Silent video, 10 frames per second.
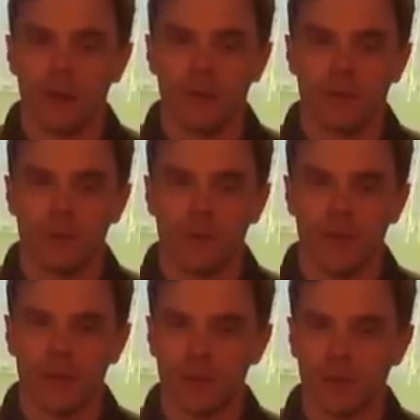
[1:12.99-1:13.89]
Whenever we
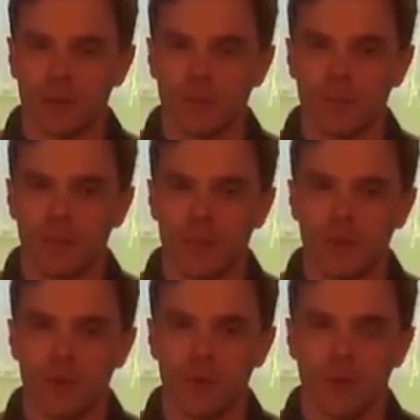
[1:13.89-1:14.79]
introduce something
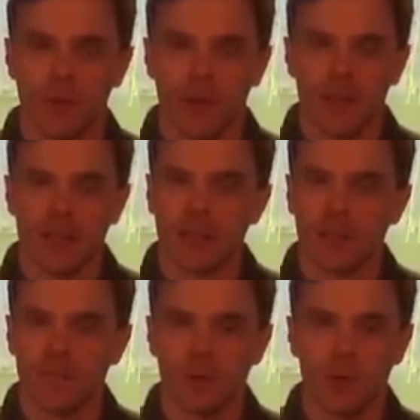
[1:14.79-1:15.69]
new, it's going
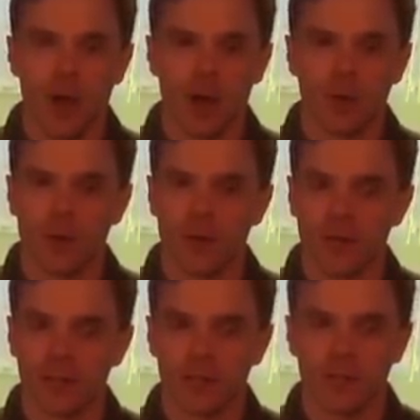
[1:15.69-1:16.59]
to feel awkward and
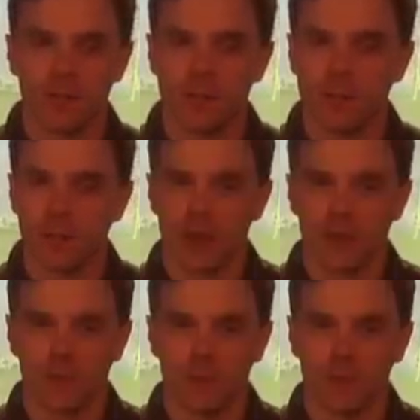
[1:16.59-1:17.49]
it's going to feel
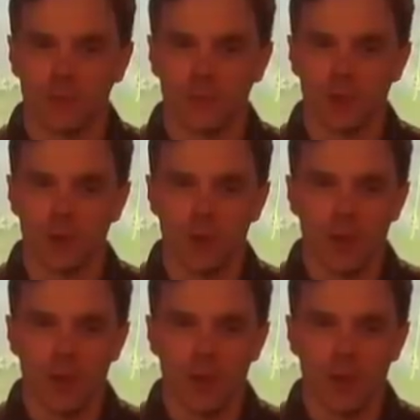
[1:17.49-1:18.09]
uncomfortable. So